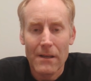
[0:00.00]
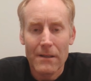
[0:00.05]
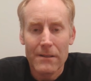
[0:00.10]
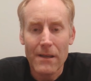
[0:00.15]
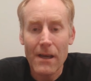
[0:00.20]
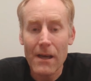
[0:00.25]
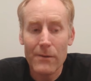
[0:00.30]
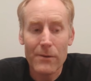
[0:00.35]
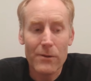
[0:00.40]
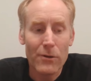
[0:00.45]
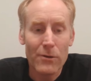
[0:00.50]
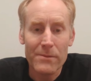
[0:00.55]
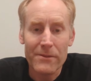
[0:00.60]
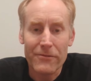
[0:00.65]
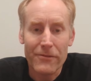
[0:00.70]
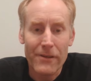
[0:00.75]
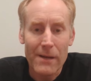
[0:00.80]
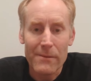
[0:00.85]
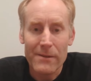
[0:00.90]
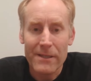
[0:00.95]
Yeah, with Orbit
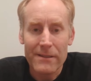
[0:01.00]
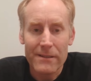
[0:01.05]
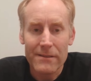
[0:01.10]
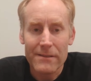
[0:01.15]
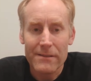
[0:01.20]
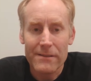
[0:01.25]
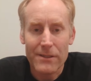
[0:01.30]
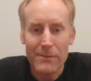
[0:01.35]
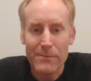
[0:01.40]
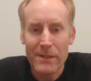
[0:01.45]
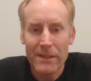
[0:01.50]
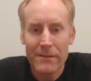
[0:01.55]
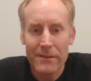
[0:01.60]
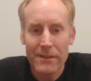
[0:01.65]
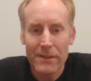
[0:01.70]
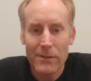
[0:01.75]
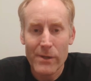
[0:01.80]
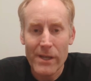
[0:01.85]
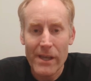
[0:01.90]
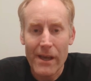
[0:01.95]
Fab, I mean, the, the big
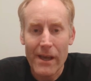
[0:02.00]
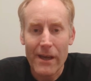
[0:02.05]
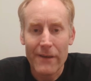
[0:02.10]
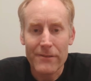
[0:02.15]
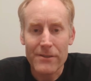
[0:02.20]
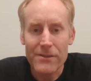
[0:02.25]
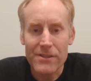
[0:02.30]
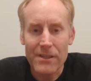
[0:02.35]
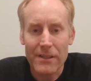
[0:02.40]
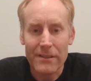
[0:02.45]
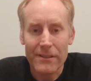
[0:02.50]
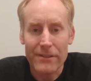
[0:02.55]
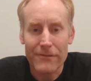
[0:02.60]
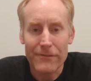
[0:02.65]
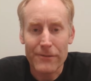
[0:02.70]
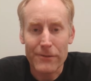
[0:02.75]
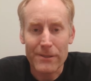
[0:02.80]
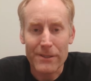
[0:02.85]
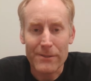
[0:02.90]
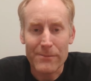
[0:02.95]
thing we have is selling the
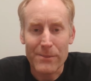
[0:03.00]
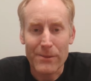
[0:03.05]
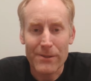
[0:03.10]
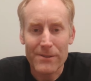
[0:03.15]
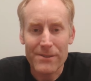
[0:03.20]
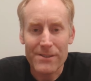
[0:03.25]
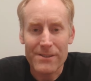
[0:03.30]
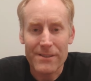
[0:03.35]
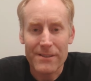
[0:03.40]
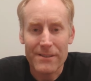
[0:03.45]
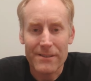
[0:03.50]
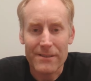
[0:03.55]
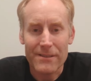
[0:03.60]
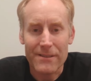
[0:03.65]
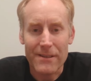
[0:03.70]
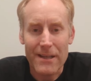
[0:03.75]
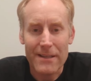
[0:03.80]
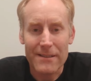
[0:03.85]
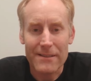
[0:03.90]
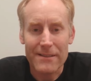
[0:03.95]
fueling ports,
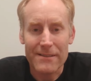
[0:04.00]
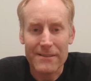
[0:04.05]
right?